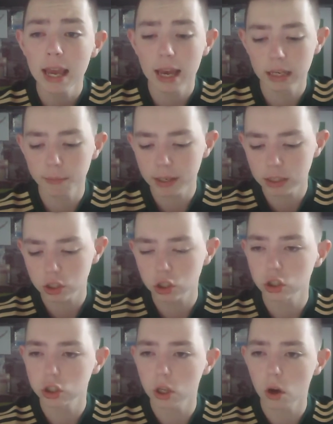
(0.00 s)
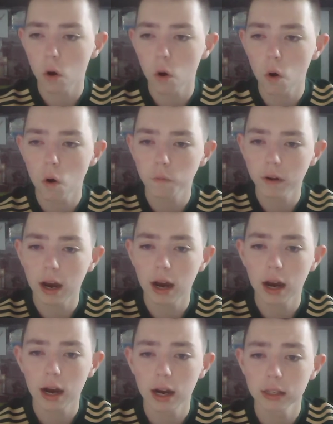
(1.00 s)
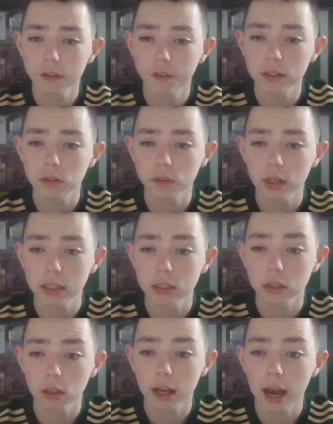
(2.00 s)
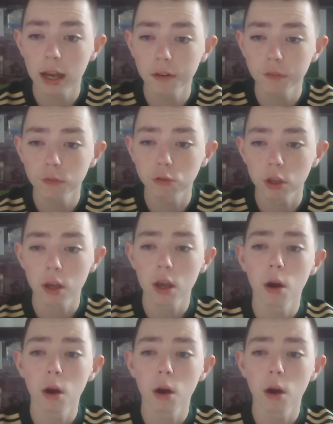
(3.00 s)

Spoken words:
in the midst of a defensive crisis at Anfield,